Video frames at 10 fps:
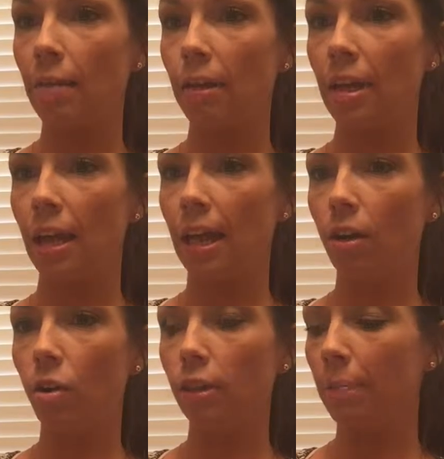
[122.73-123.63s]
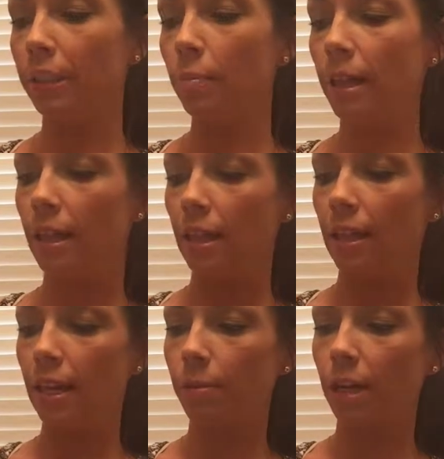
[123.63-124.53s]
your hairdryer or the mini
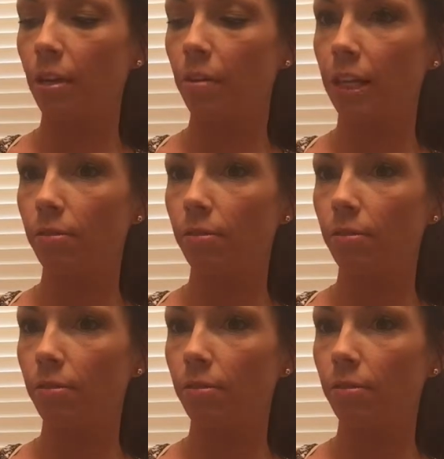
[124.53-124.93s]
heater here